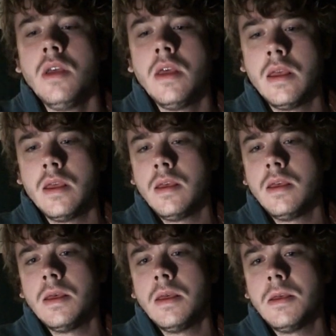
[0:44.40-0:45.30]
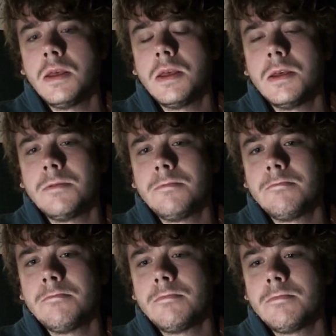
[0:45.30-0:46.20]

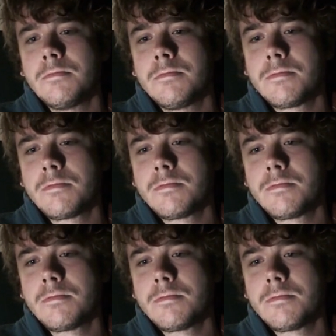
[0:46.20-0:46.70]
(silence)